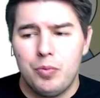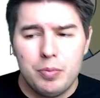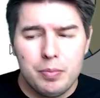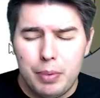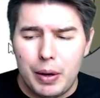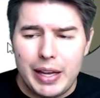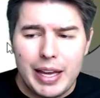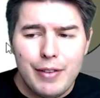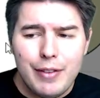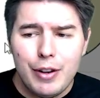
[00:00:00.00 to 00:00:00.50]

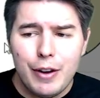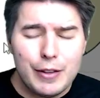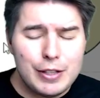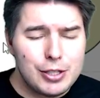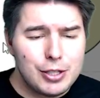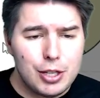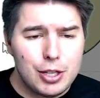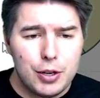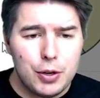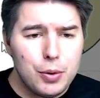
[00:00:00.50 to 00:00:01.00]
But even if
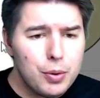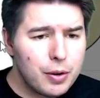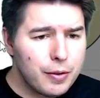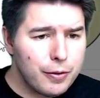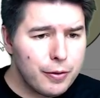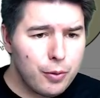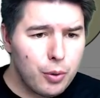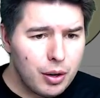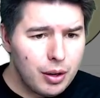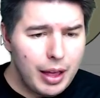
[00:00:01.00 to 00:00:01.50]
it's 2 or
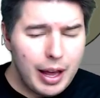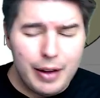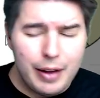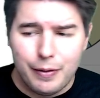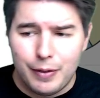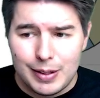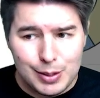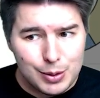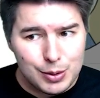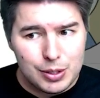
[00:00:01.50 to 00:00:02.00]
4 life,
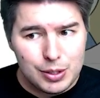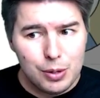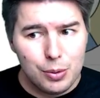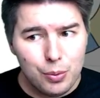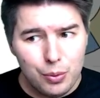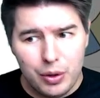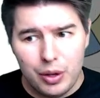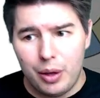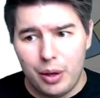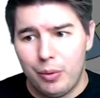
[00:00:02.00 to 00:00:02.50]
that's still
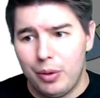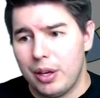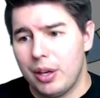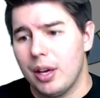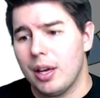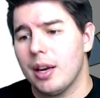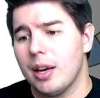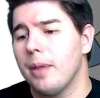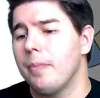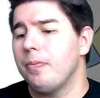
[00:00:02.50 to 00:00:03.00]
really, really
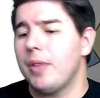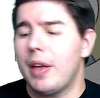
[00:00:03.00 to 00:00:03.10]
good.